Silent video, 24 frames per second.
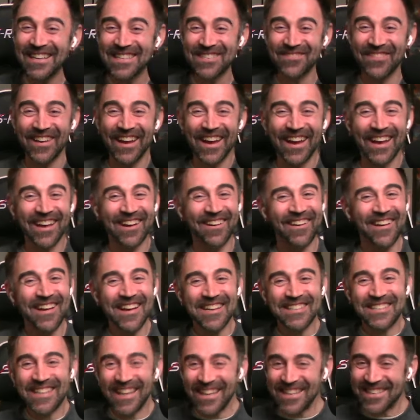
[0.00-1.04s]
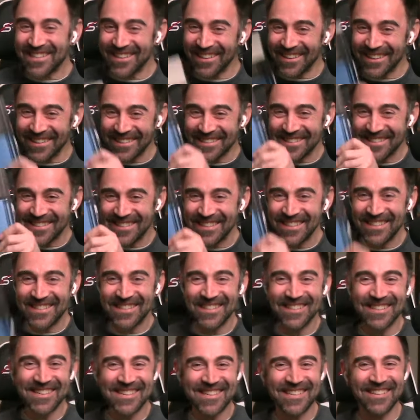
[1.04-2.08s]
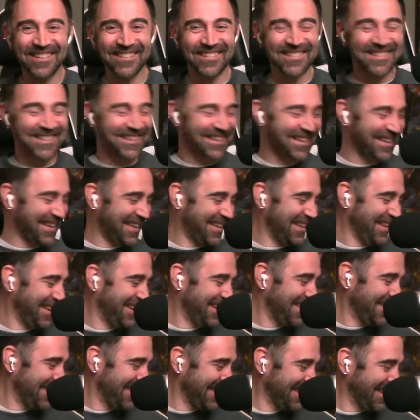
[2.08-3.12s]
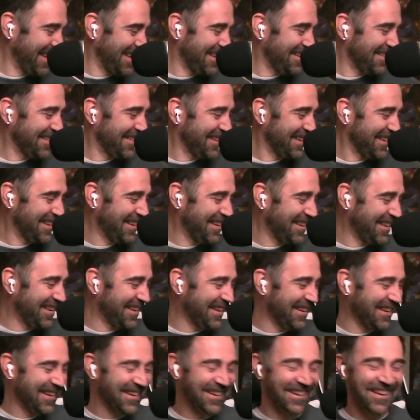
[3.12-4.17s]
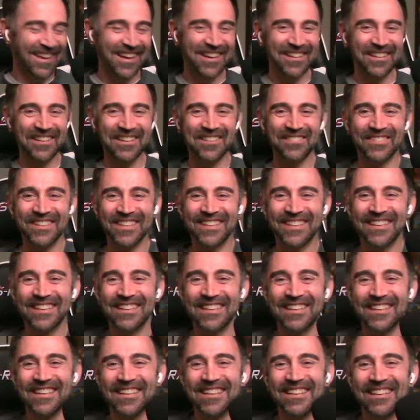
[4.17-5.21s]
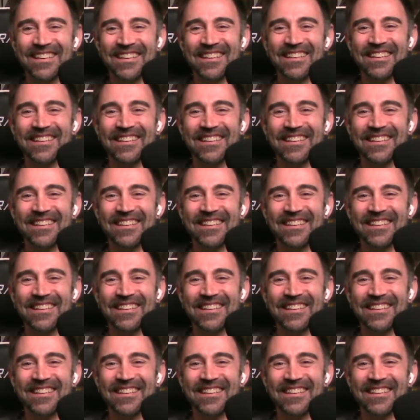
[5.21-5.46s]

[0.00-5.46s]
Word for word: man. Teaching us years, you know, later. Gotta love it. Yeah.